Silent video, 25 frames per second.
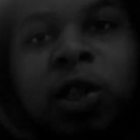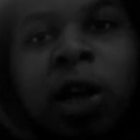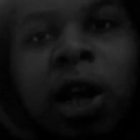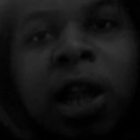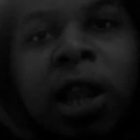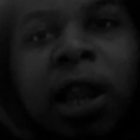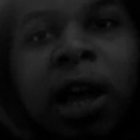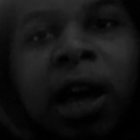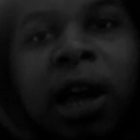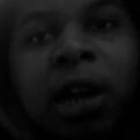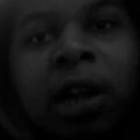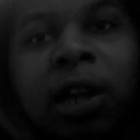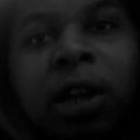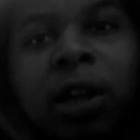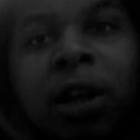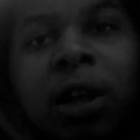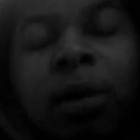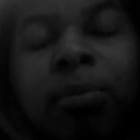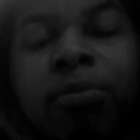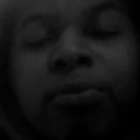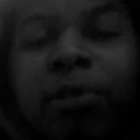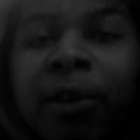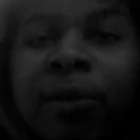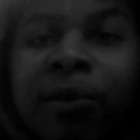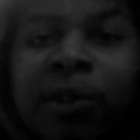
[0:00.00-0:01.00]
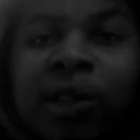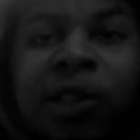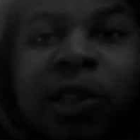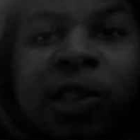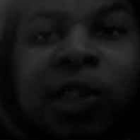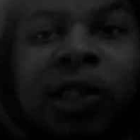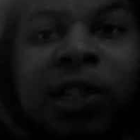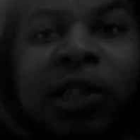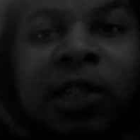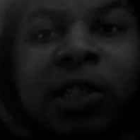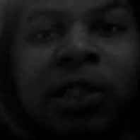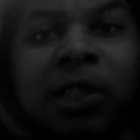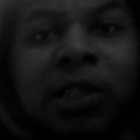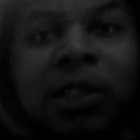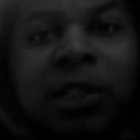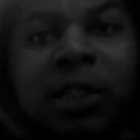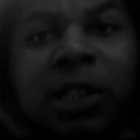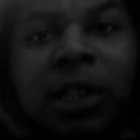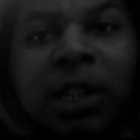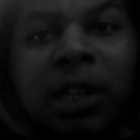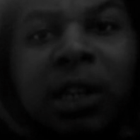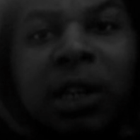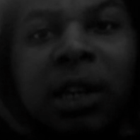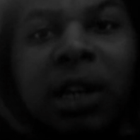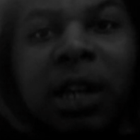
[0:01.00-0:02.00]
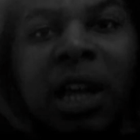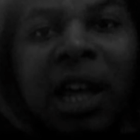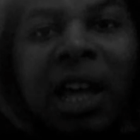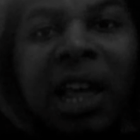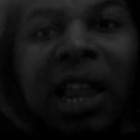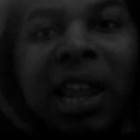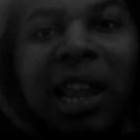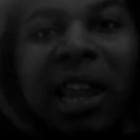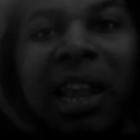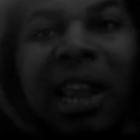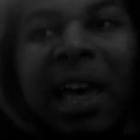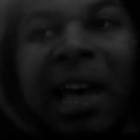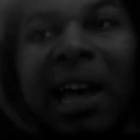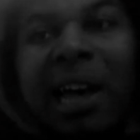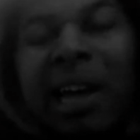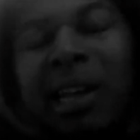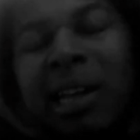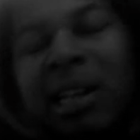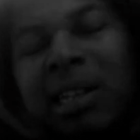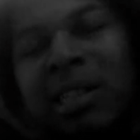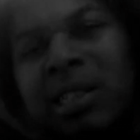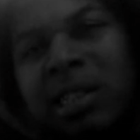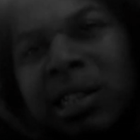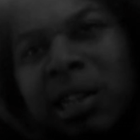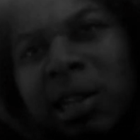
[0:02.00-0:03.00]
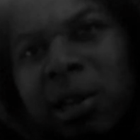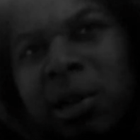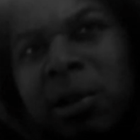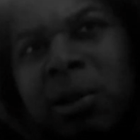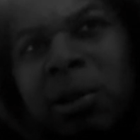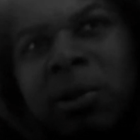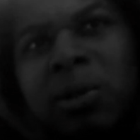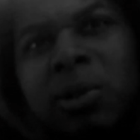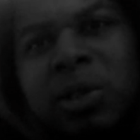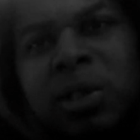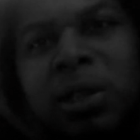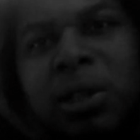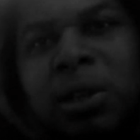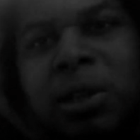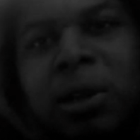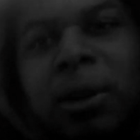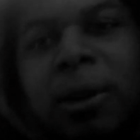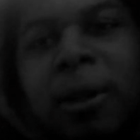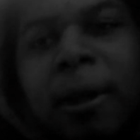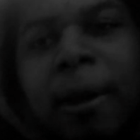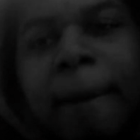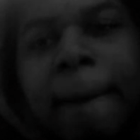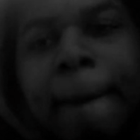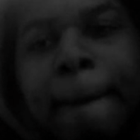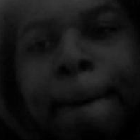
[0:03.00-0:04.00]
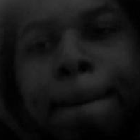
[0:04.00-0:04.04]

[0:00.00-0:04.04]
to a lot of young brothers and sisters and Latinos and